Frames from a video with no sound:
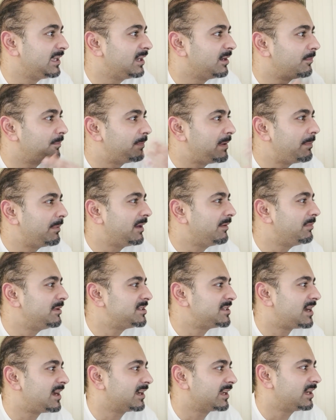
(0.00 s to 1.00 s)
people have been
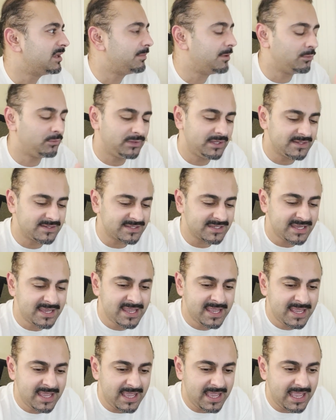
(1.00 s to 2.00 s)
talking about this,
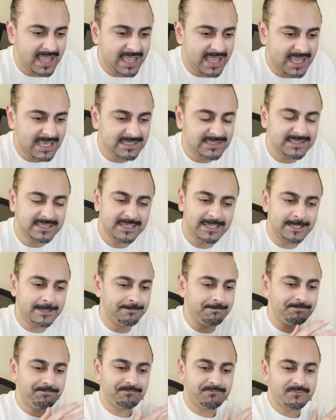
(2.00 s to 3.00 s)
and
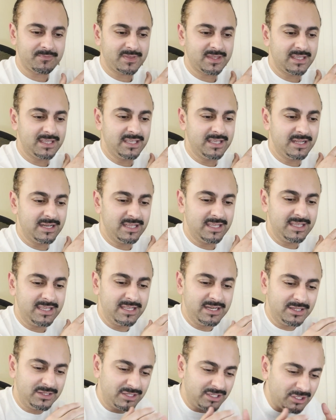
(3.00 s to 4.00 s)

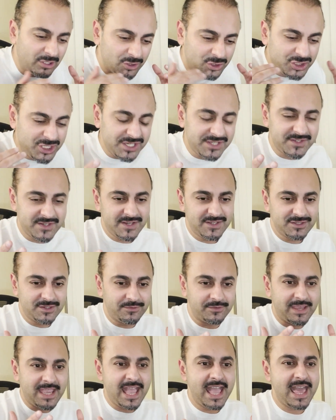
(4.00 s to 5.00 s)
the logistics
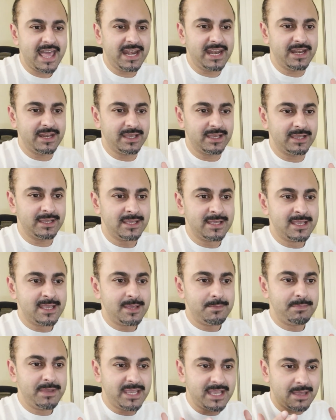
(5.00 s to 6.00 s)
of Canada
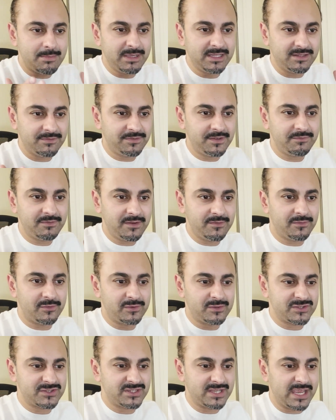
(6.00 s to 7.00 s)
becoming the
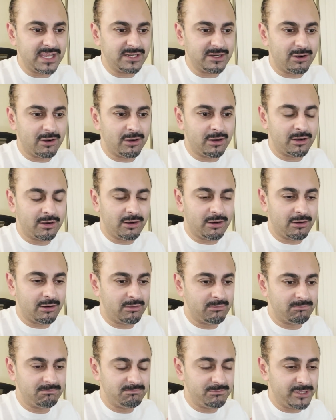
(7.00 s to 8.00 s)
51st state
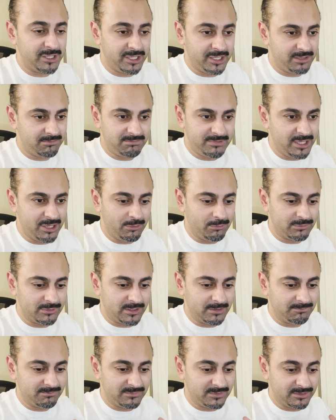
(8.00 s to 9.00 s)
are
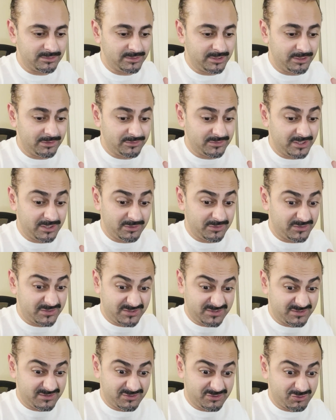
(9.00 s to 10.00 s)

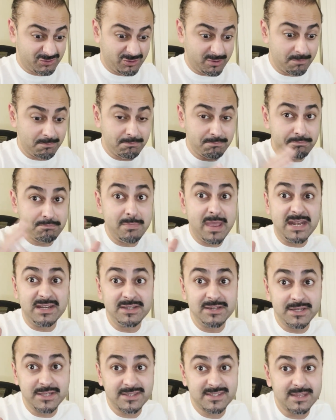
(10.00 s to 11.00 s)
there's
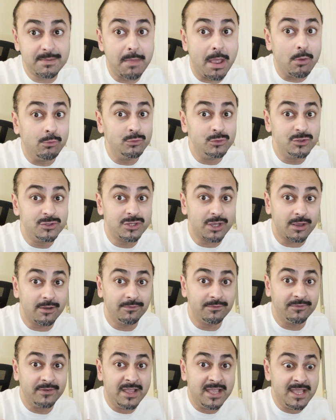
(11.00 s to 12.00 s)
tremendous amount
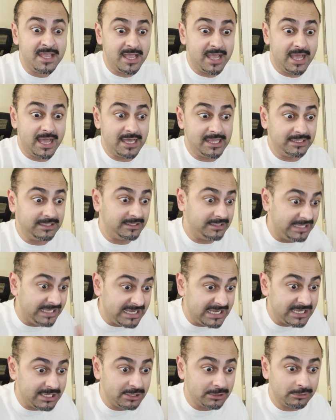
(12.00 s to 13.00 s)
of
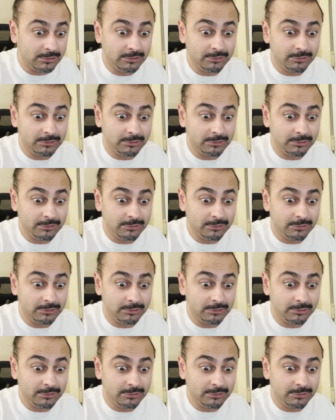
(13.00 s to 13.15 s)
legal,